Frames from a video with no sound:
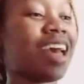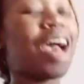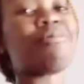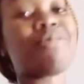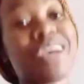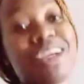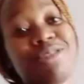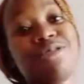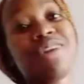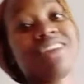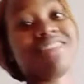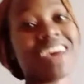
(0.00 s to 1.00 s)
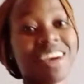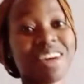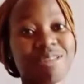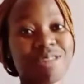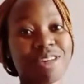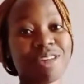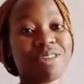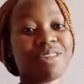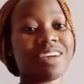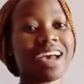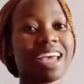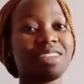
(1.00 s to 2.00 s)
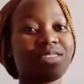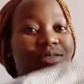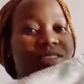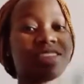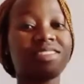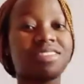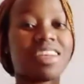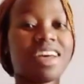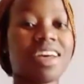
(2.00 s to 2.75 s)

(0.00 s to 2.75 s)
I'm going to do a try-on for you guys for this,